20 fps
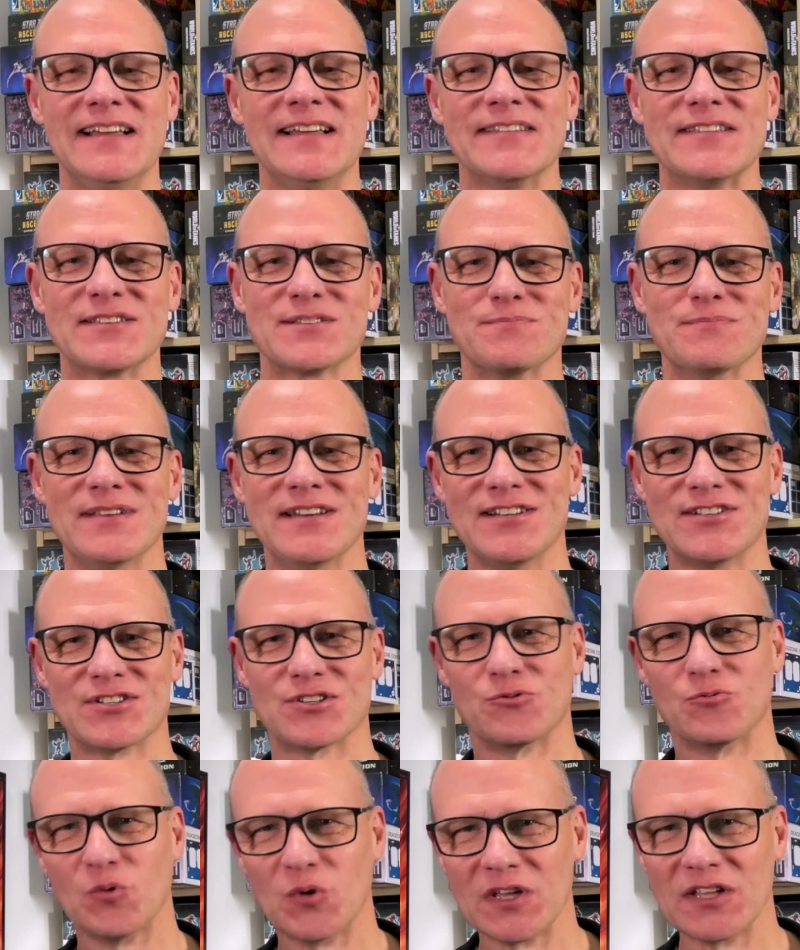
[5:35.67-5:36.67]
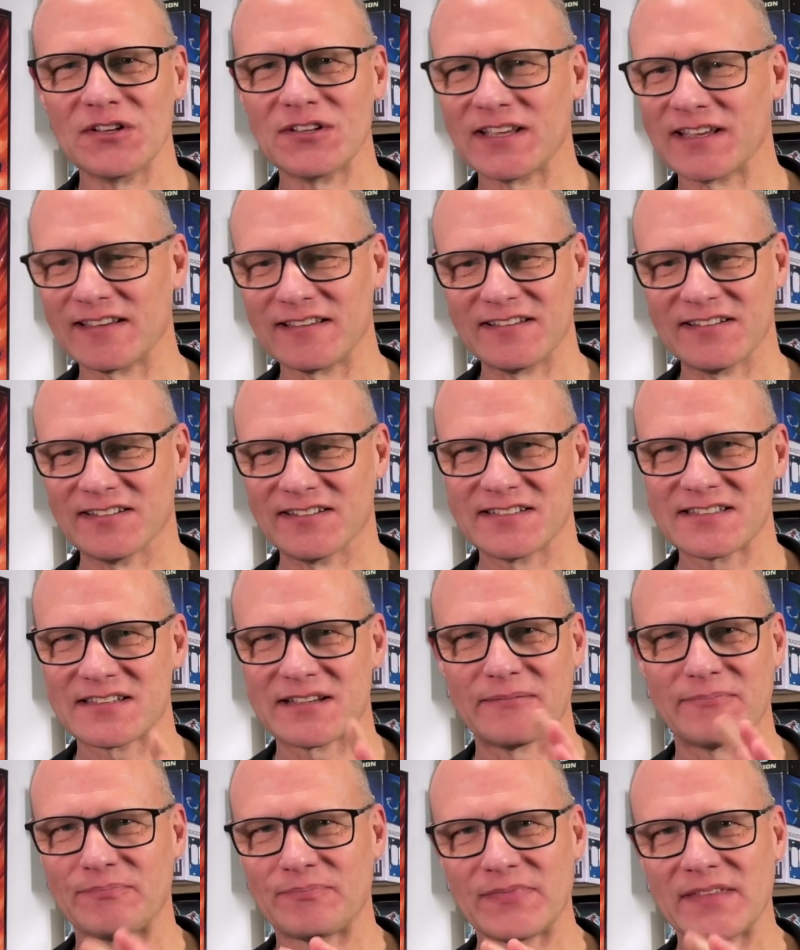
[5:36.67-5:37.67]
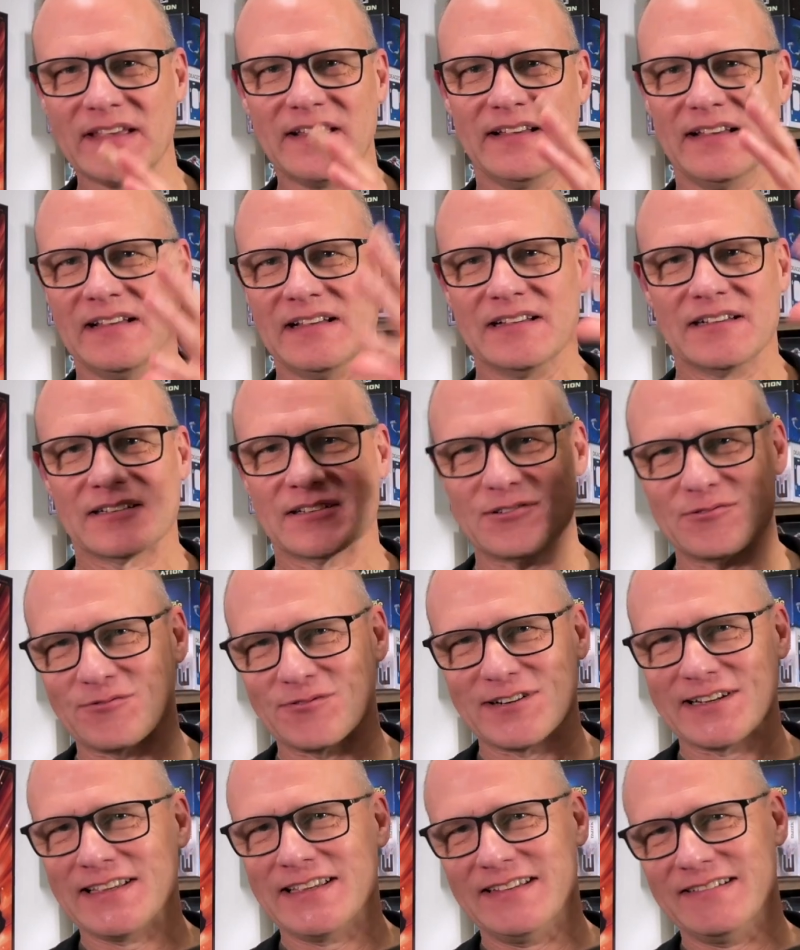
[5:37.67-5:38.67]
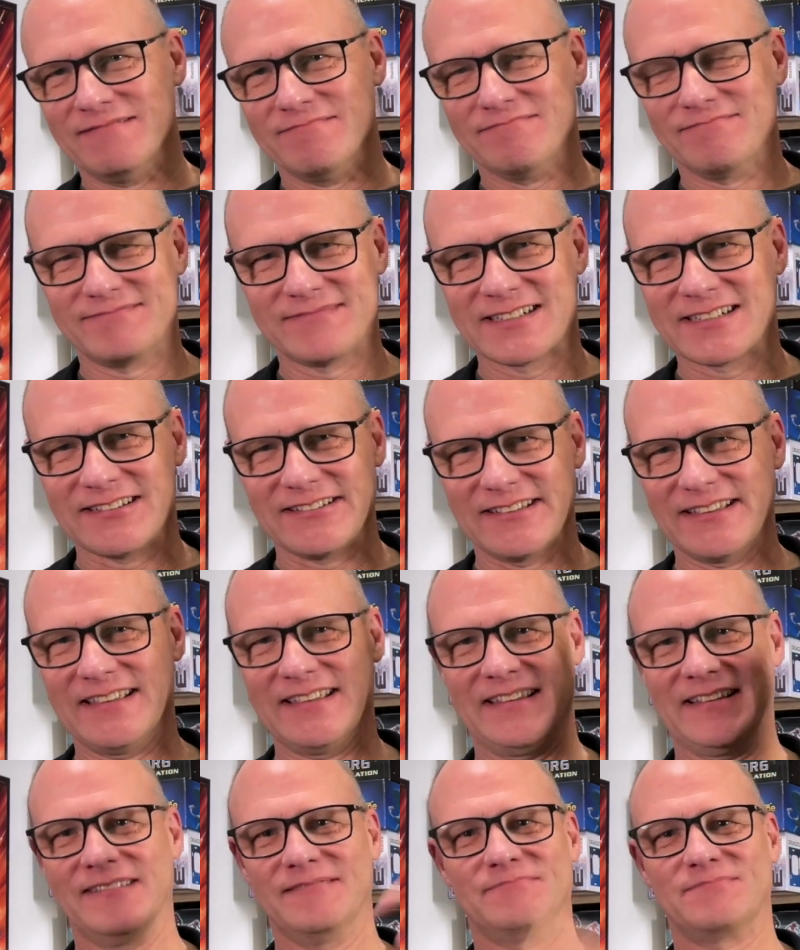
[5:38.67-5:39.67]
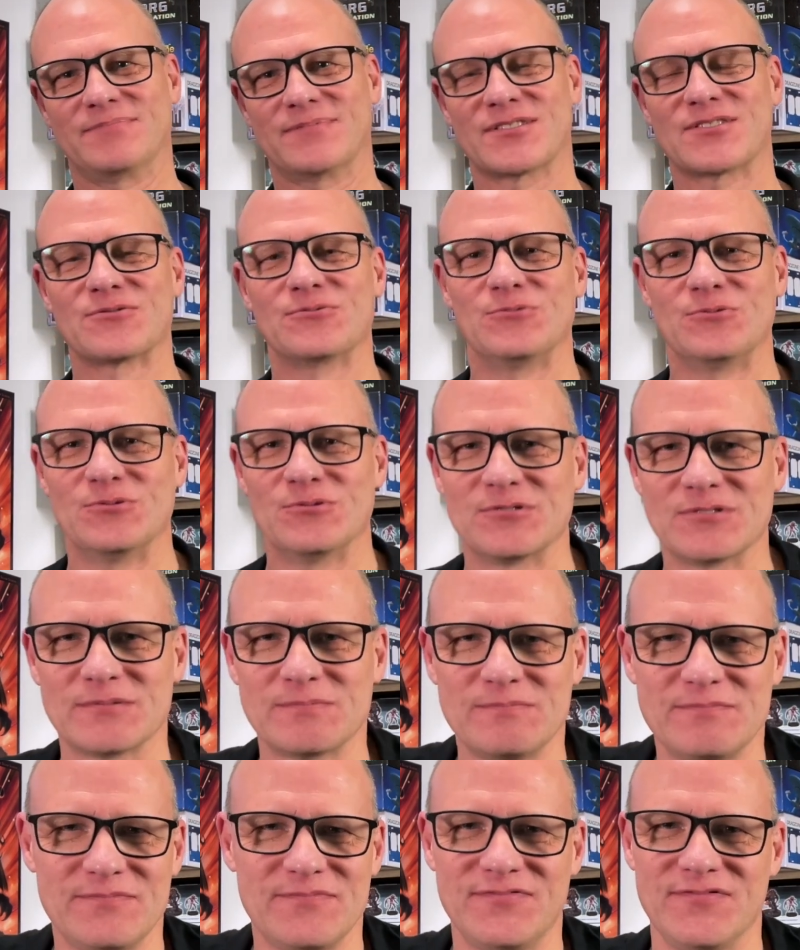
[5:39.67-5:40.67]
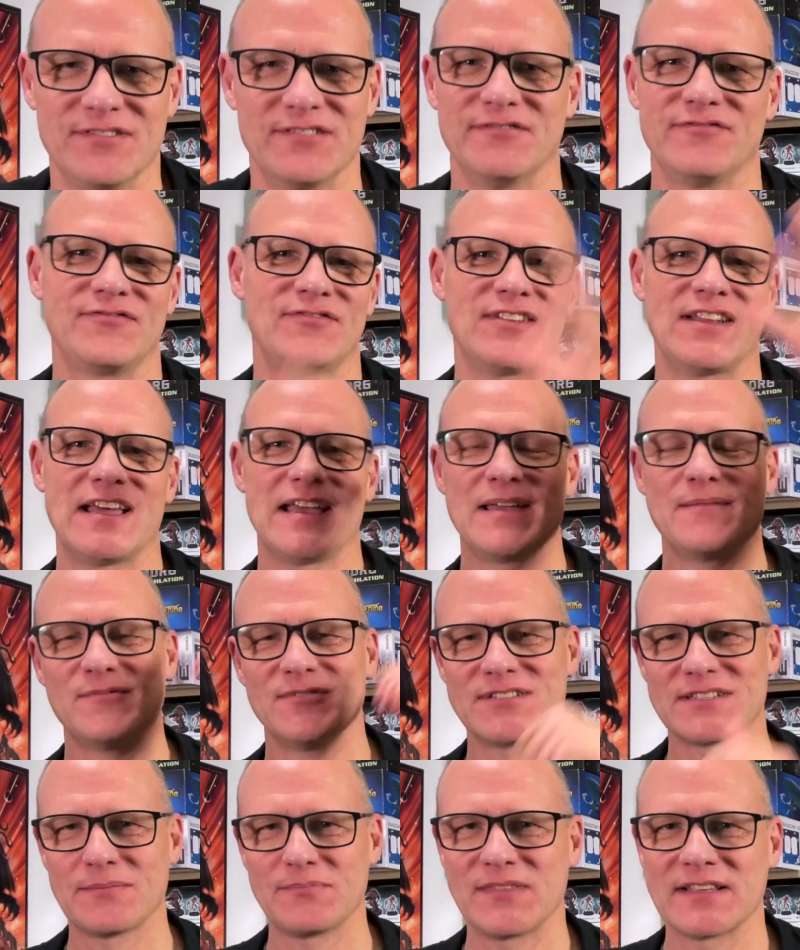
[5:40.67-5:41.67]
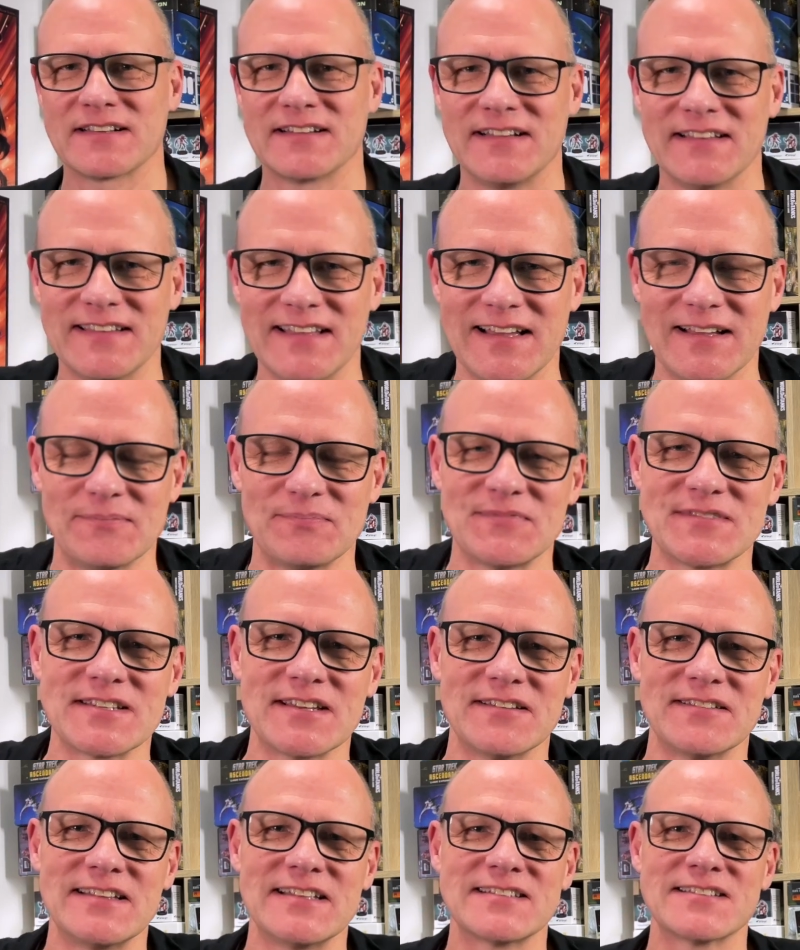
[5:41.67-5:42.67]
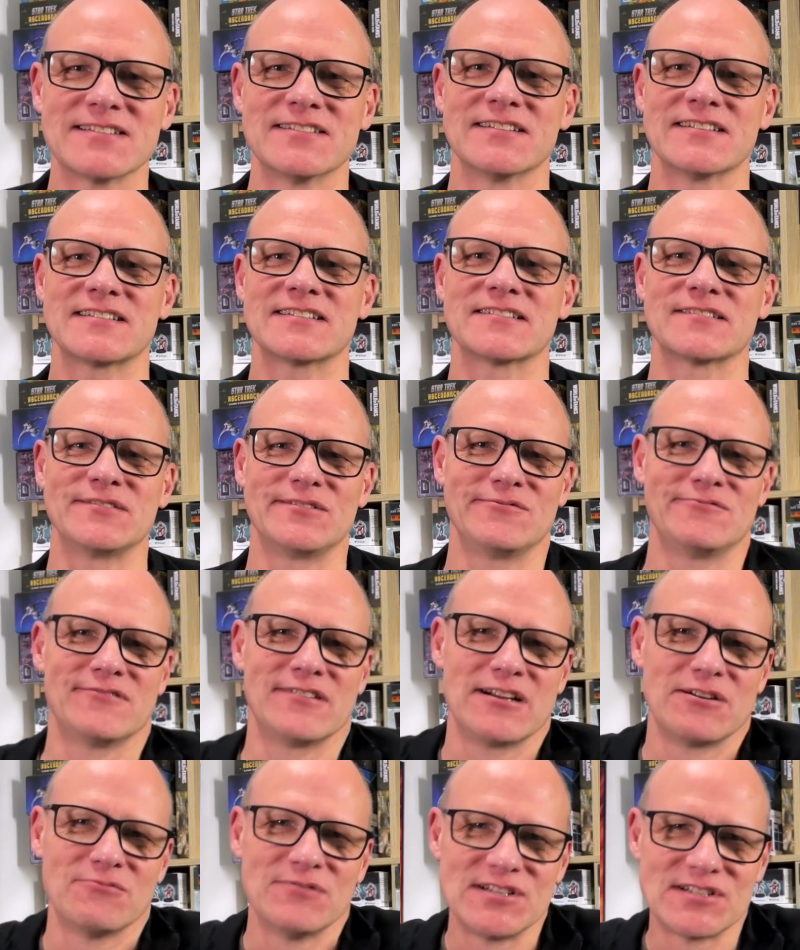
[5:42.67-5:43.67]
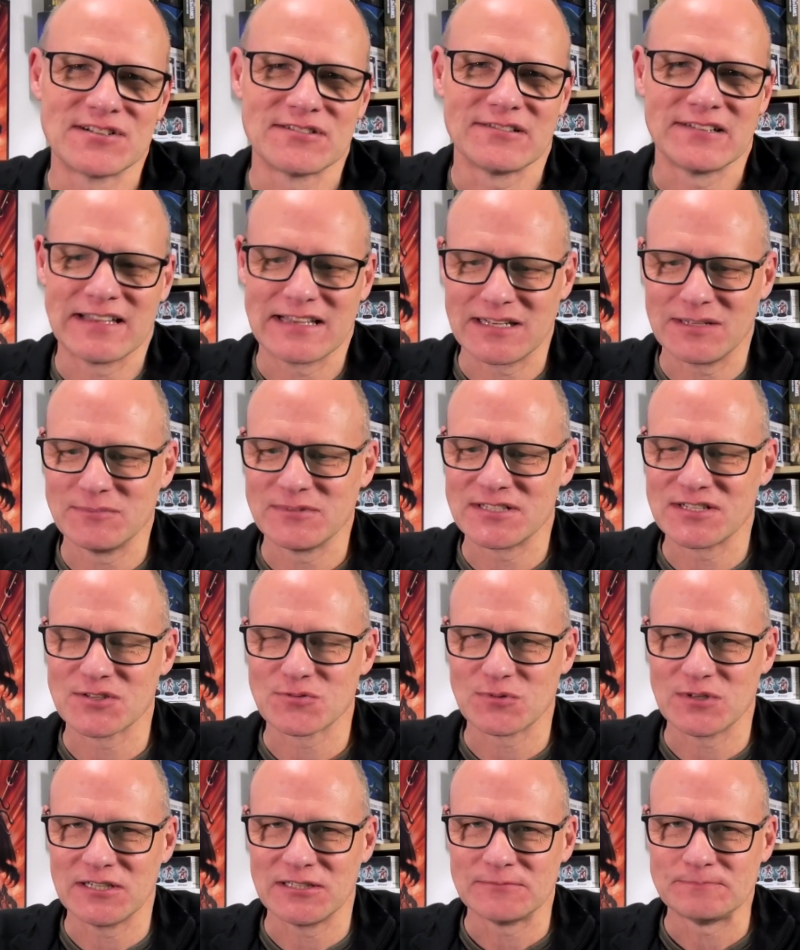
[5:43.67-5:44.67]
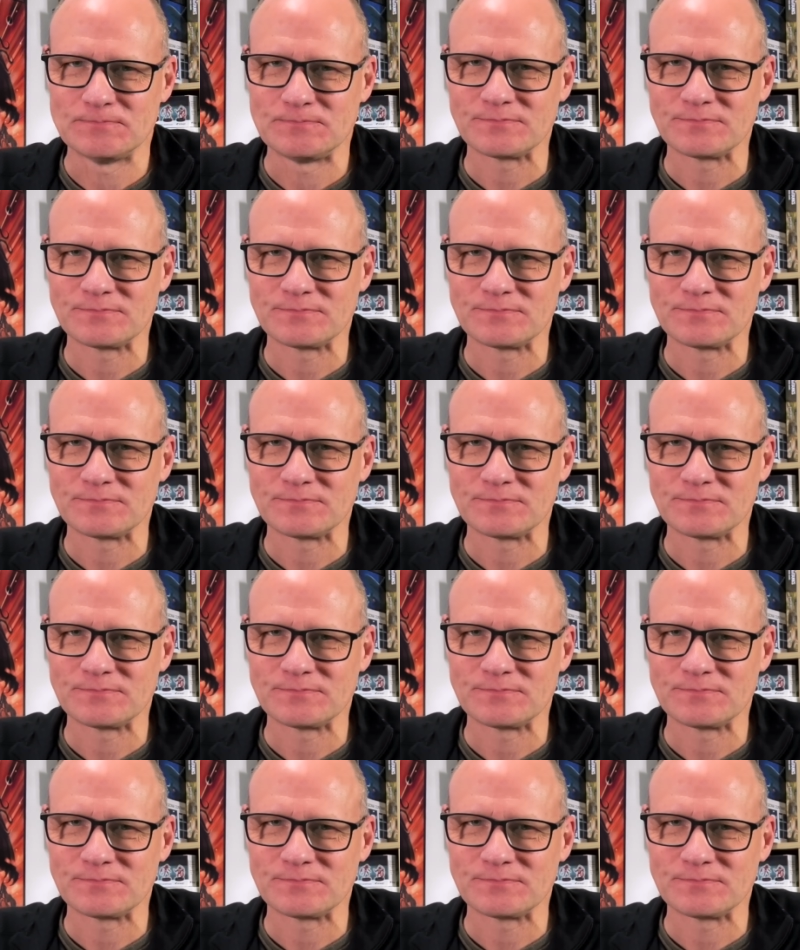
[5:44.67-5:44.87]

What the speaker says: this miniature wielding, you know, some green clear sword of flame or something like that. So that's a nice little original element as well.